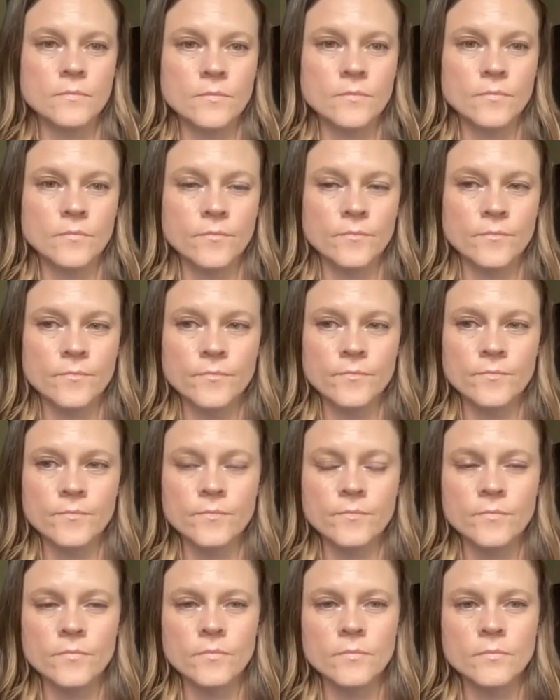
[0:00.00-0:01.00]

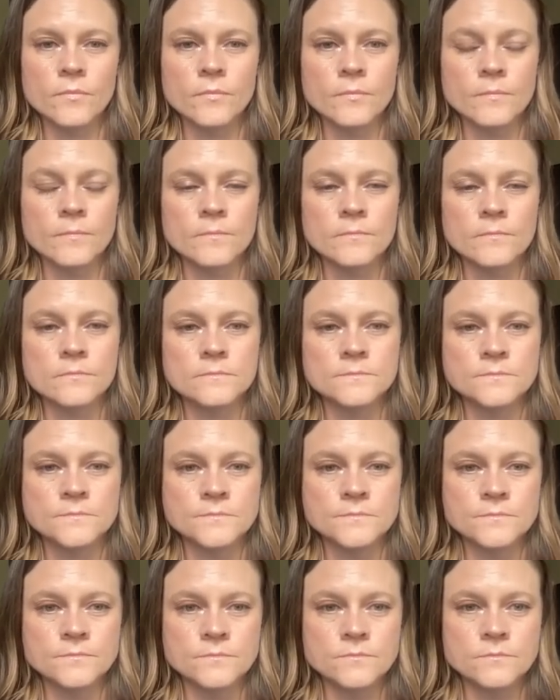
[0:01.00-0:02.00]

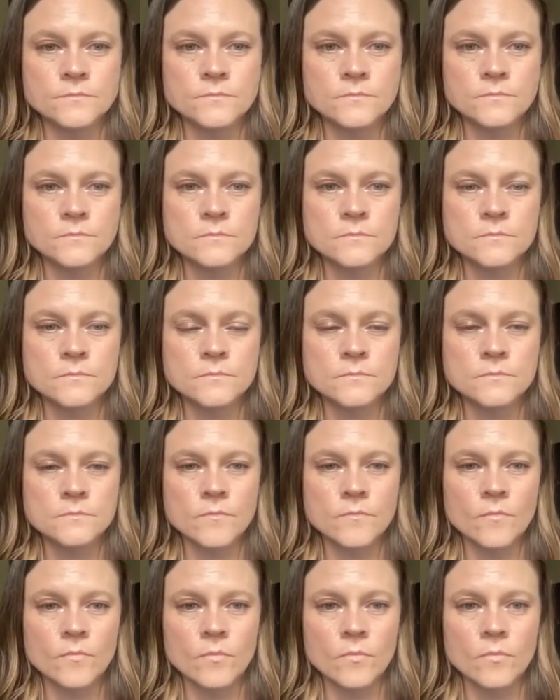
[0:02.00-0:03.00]

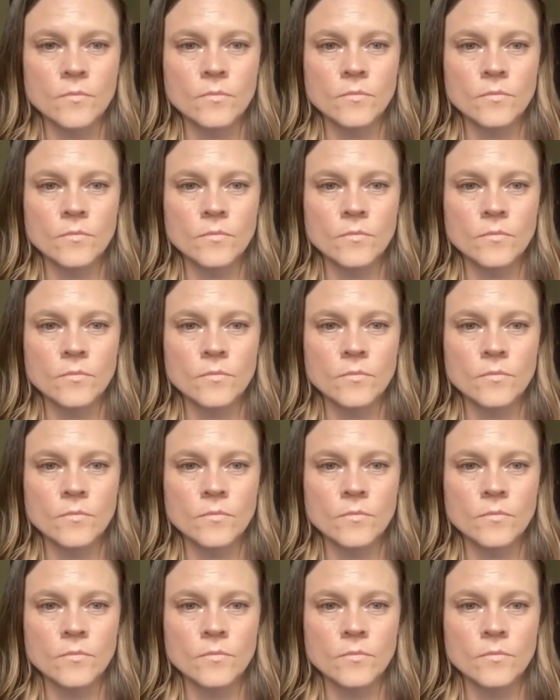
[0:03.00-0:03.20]
This person isn't speaking.